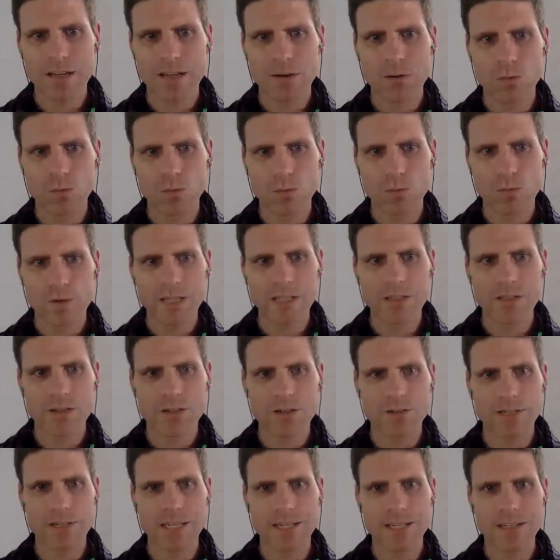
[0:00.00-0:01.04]
when you're
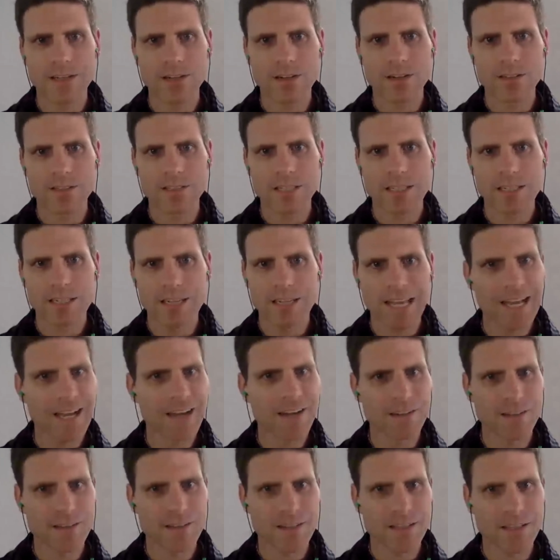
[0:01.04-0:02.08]
creating content, how
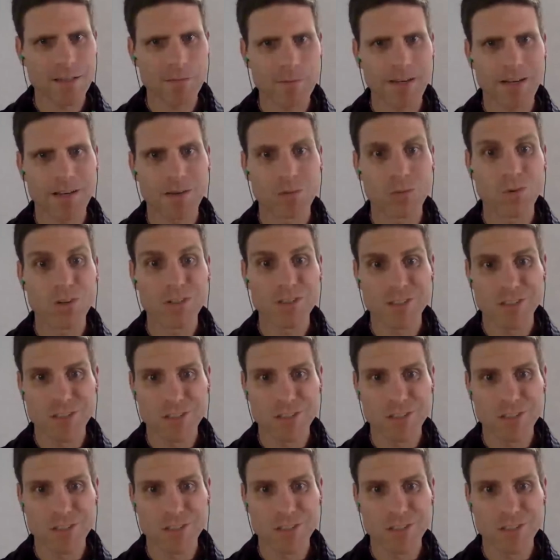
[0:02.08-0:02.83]
to think about what to